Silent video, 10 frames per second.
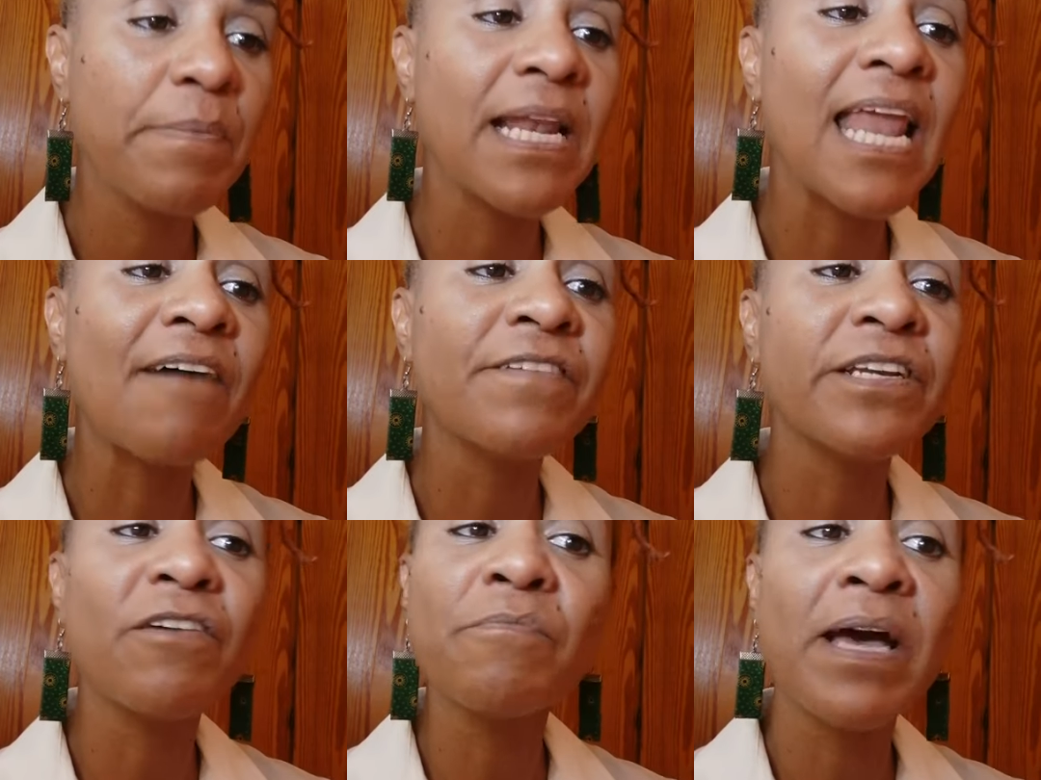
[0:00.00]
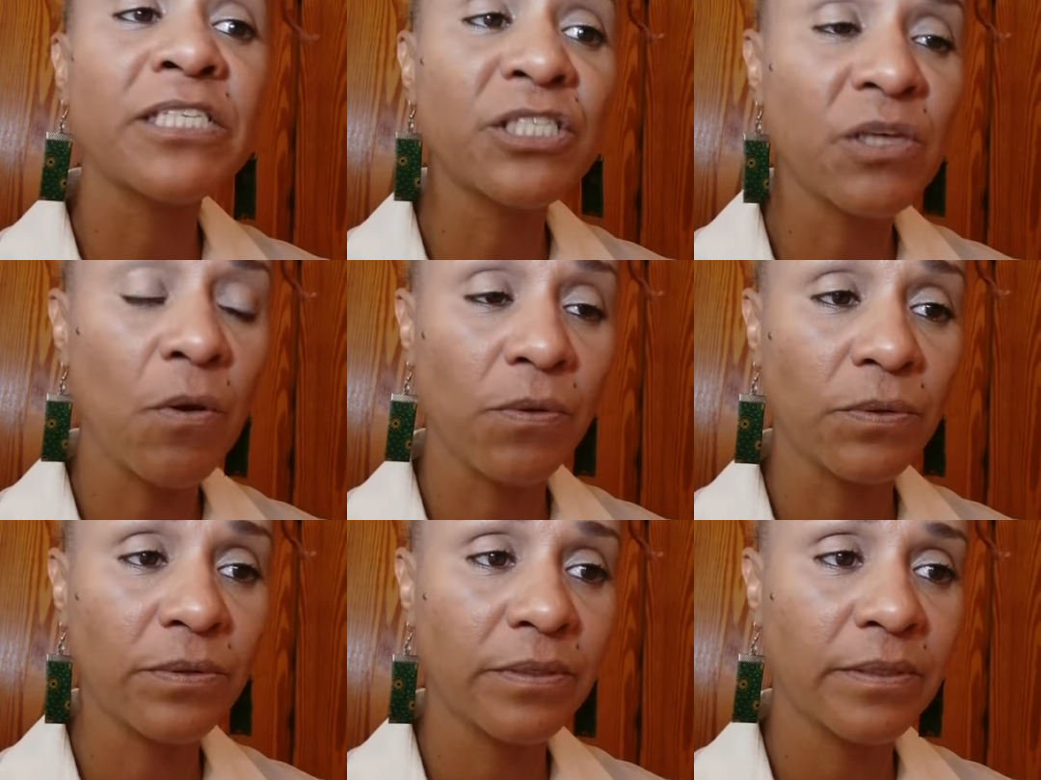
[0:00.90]
Beloved of my
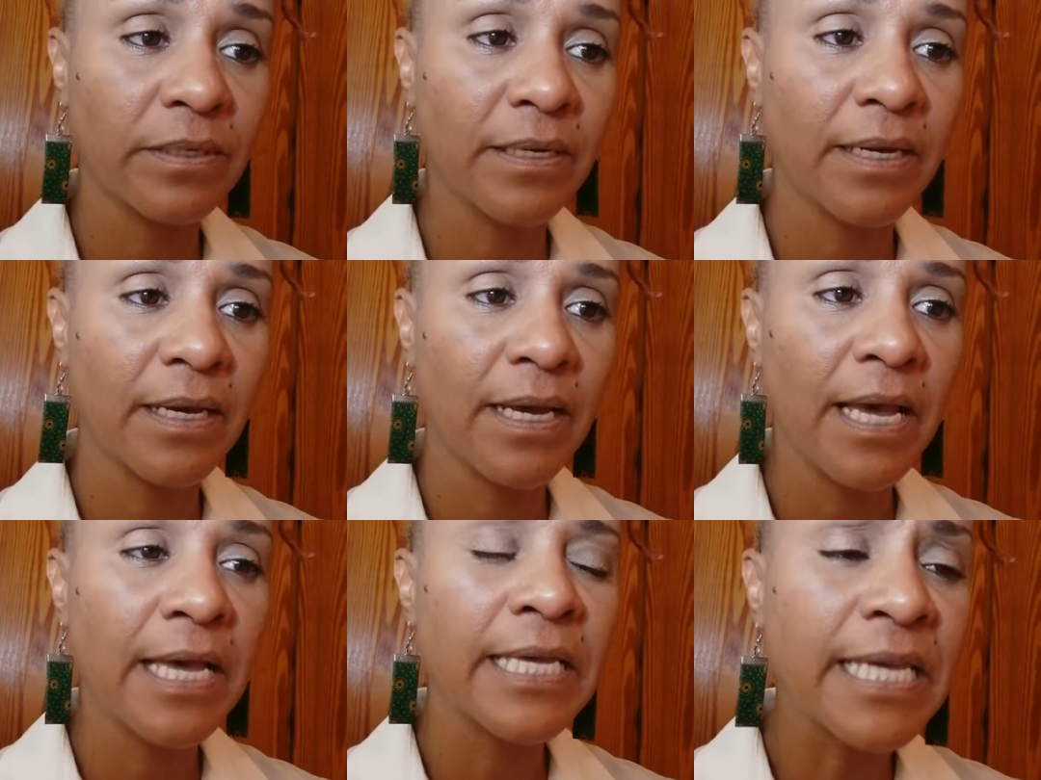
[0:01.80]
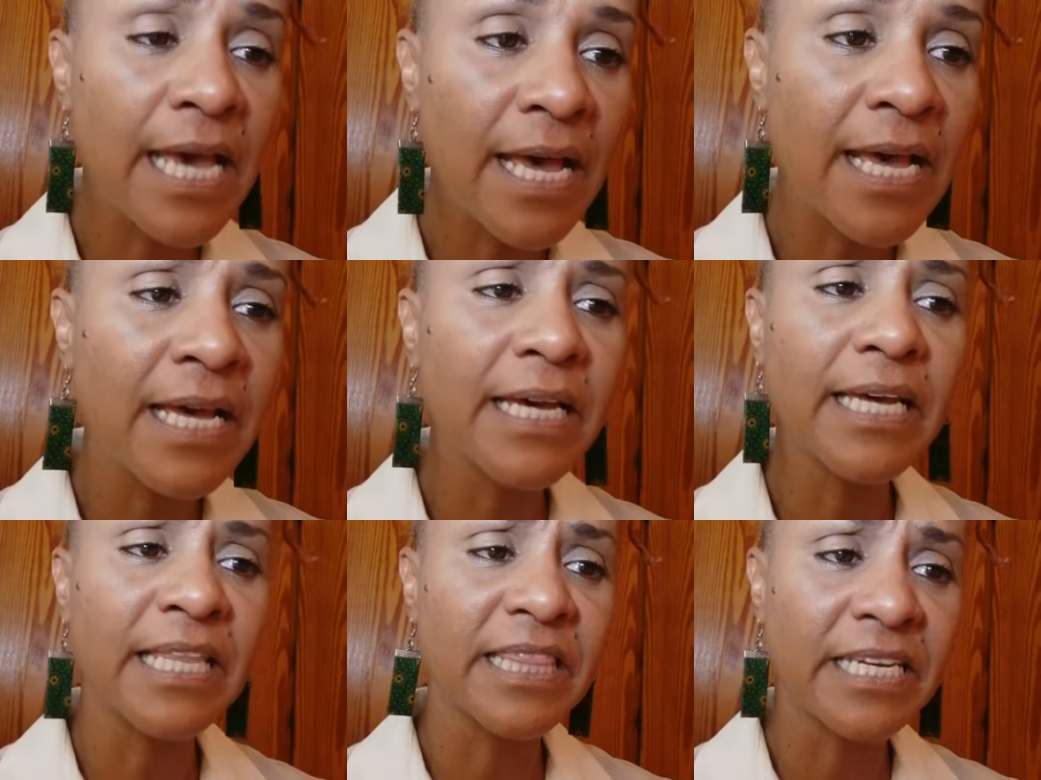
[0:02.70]
soul, here
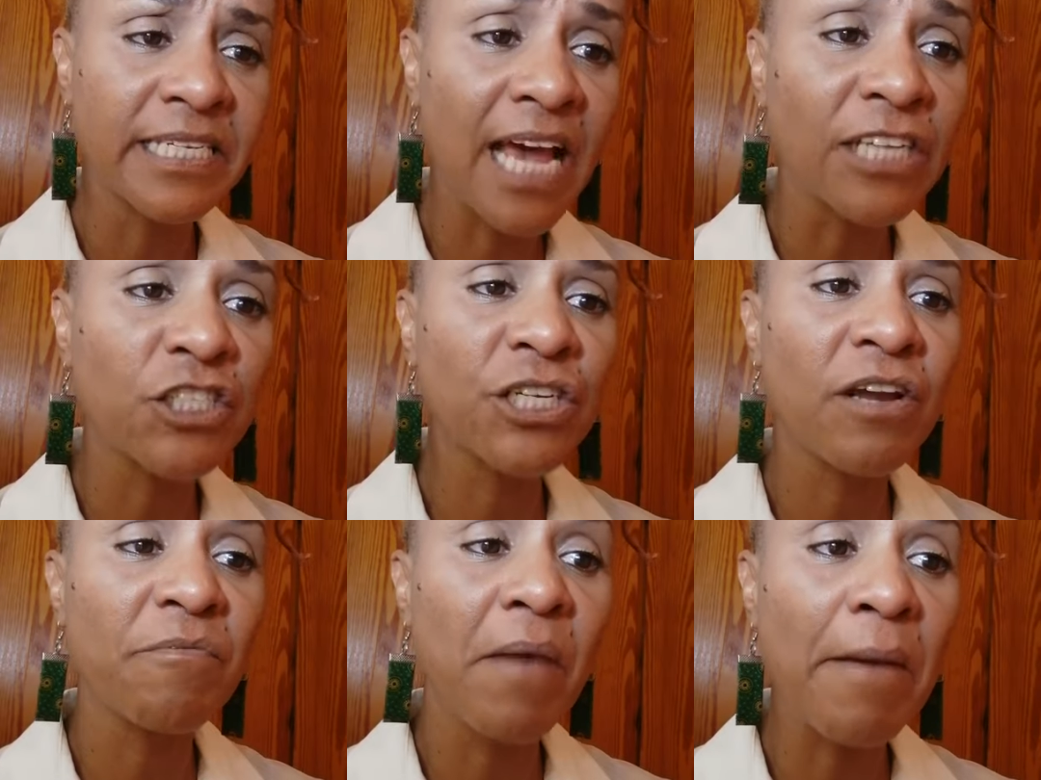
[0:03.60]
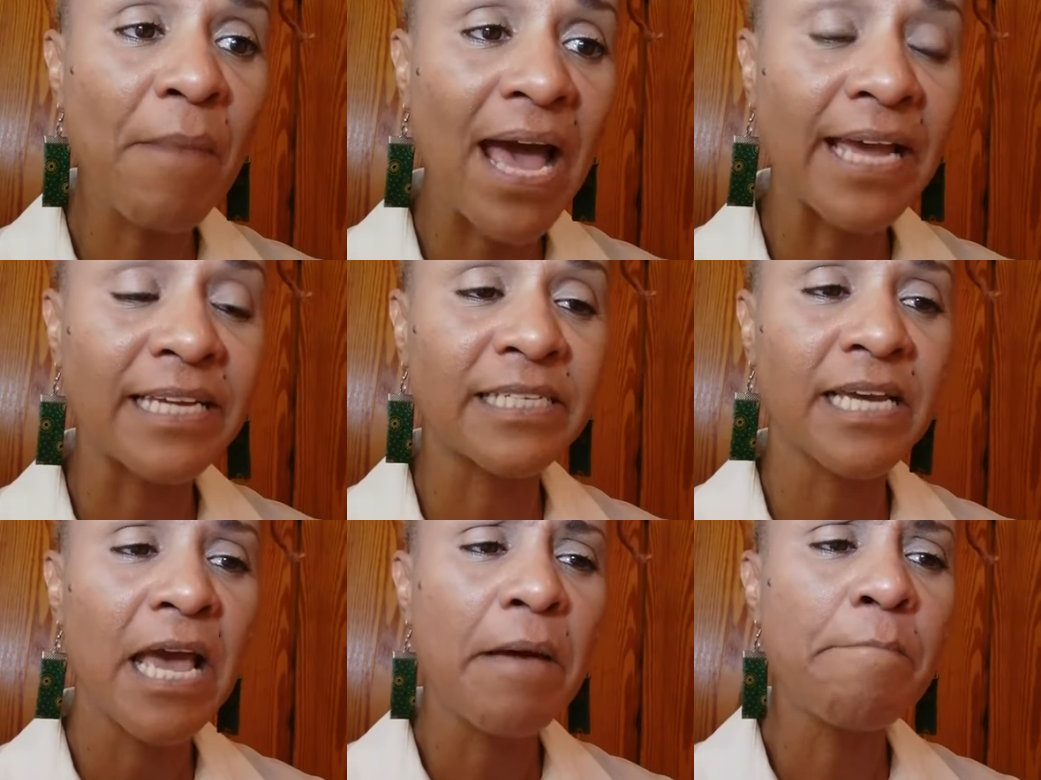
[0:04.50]
in the dungeon of my mind,
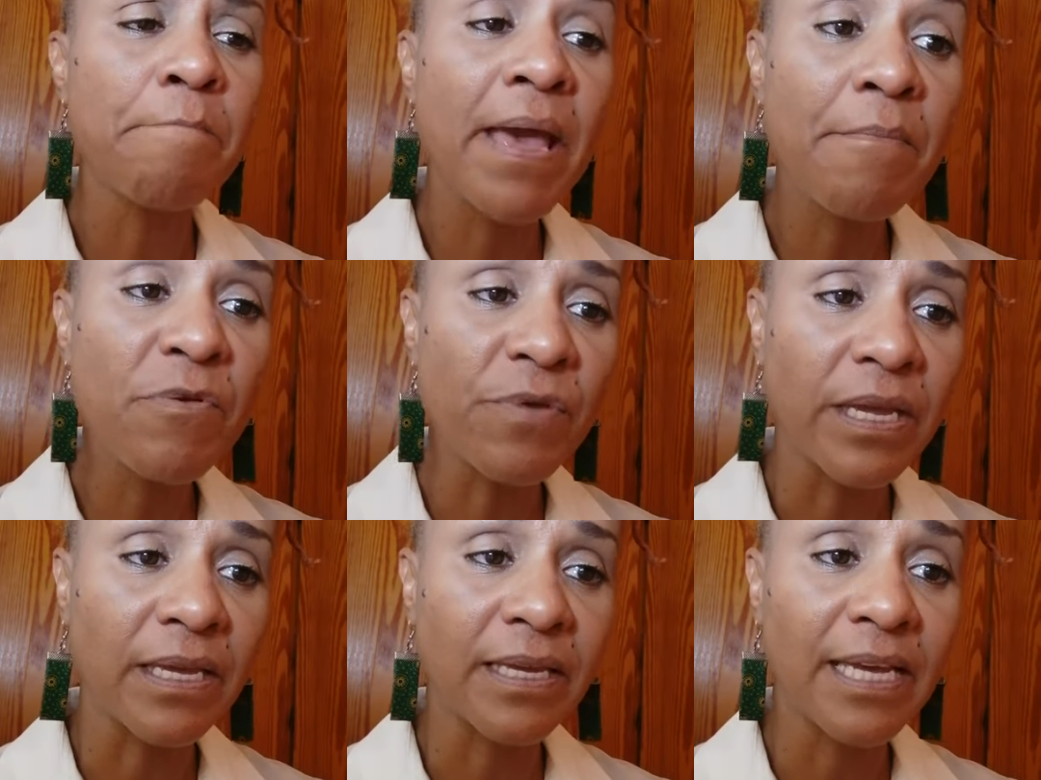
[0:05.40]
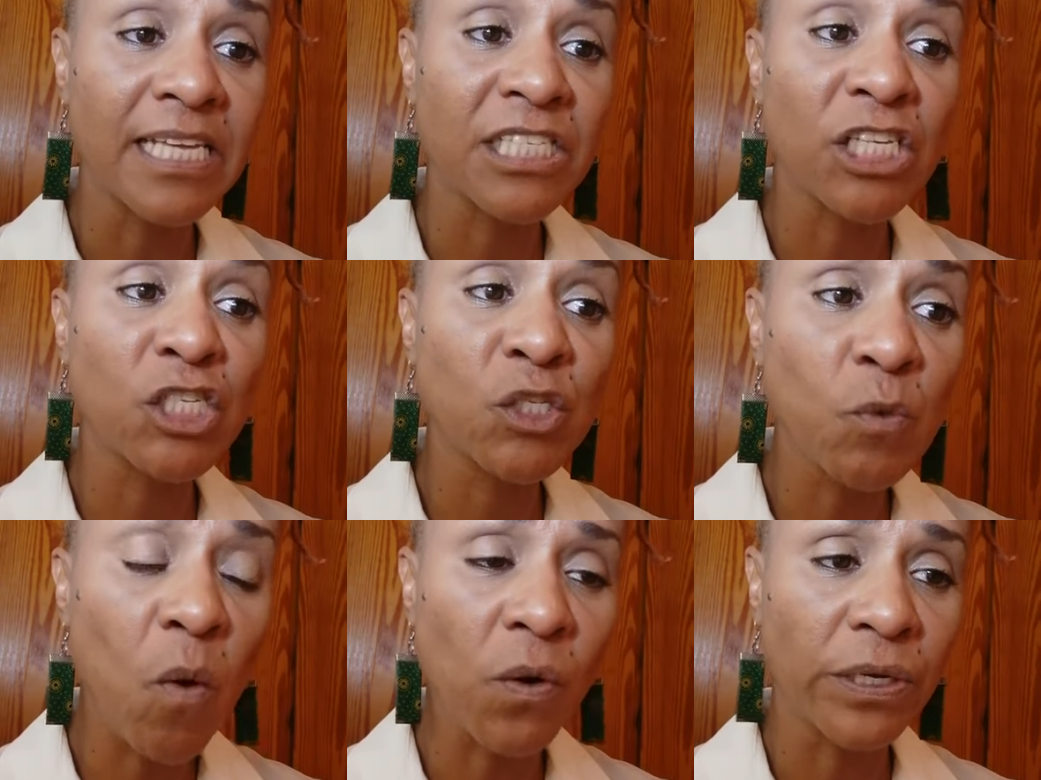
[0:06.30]
memory is a
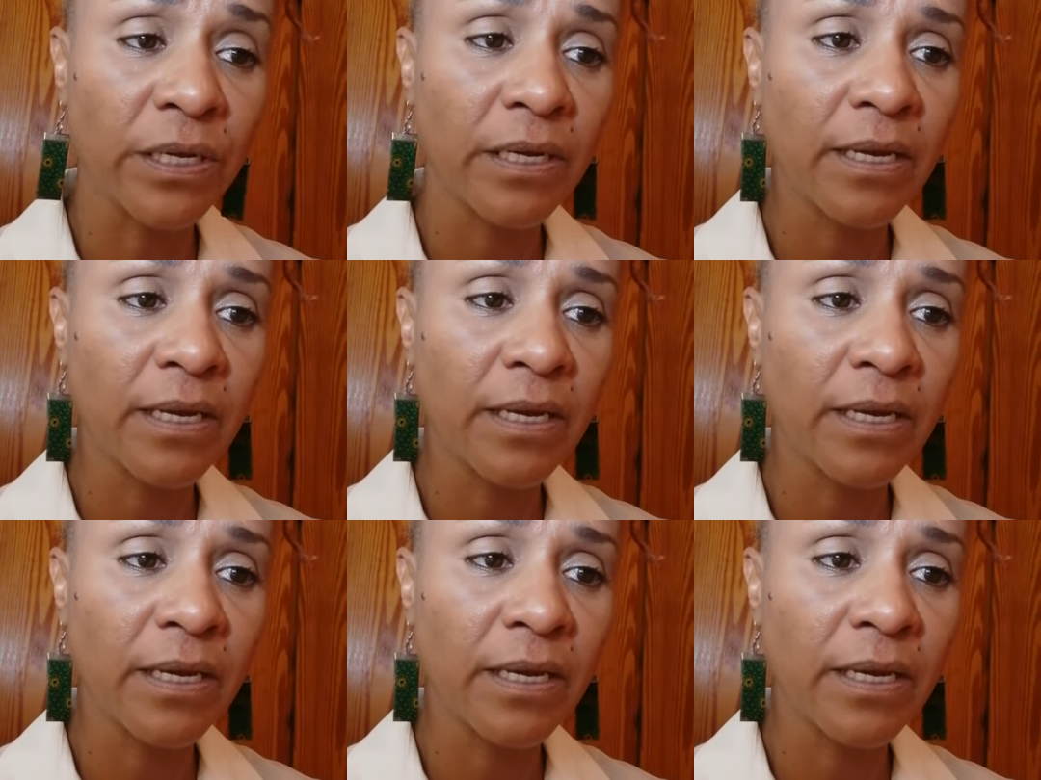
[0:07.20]
sword